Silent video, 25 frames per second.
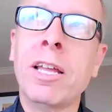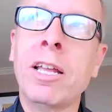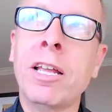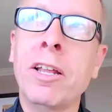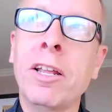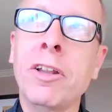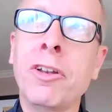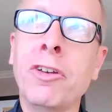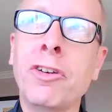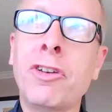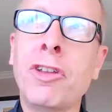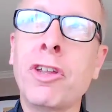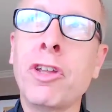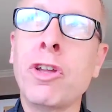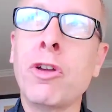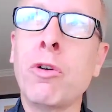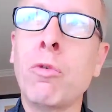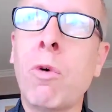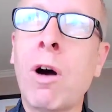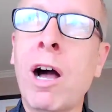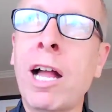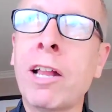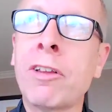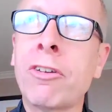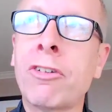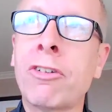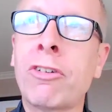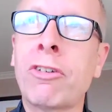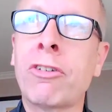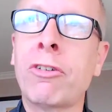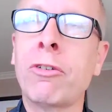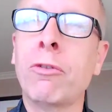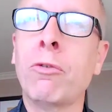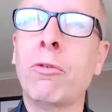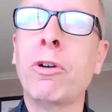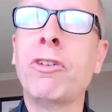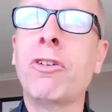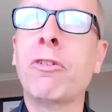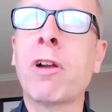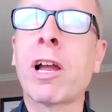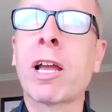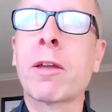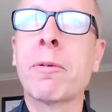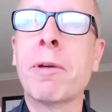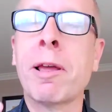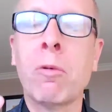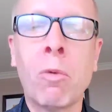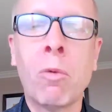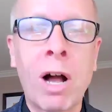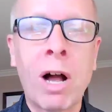Would you
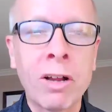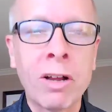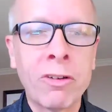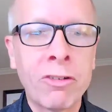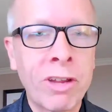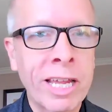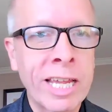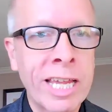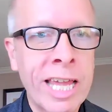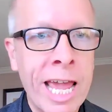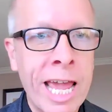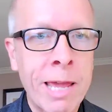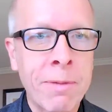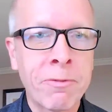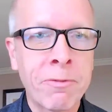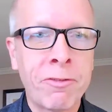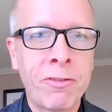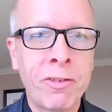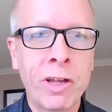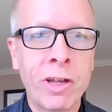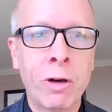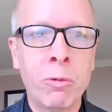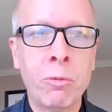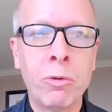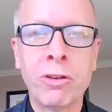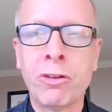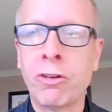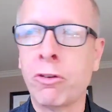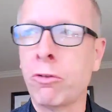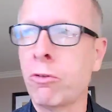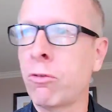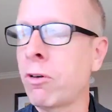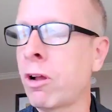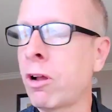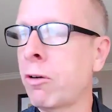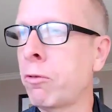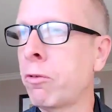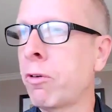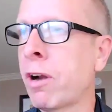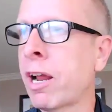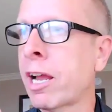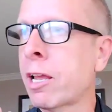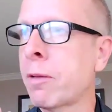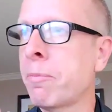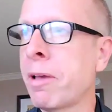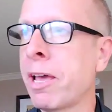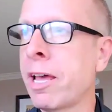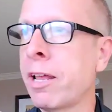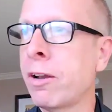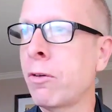recommend watching game film? Would you
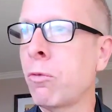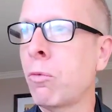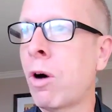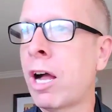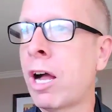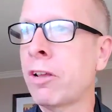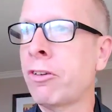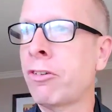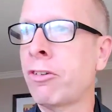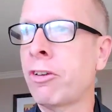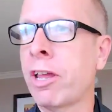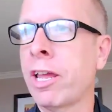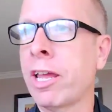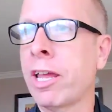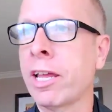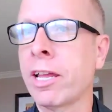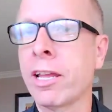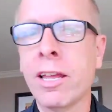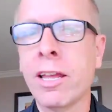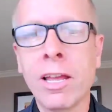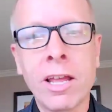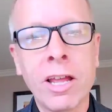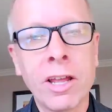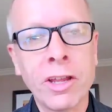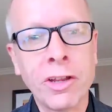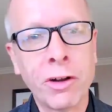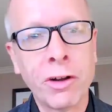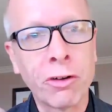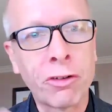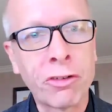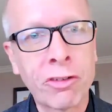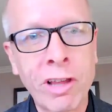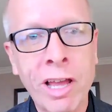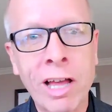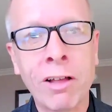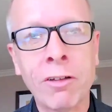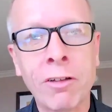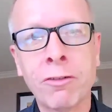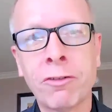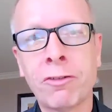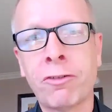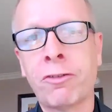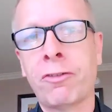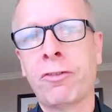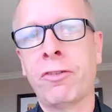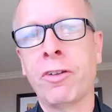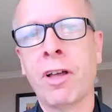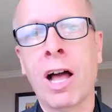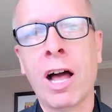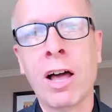recommend watching yourself,
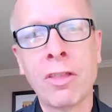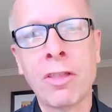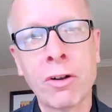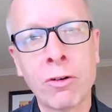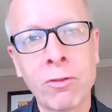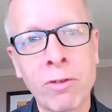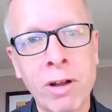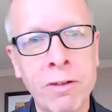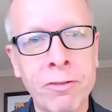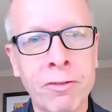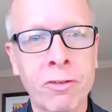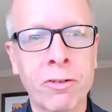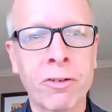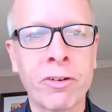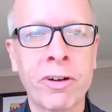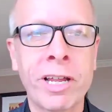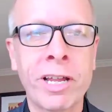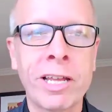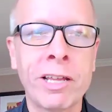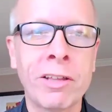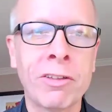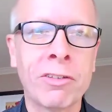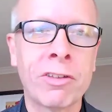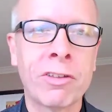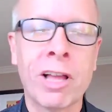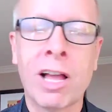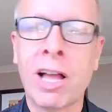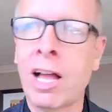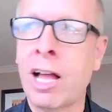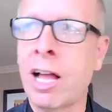other referees?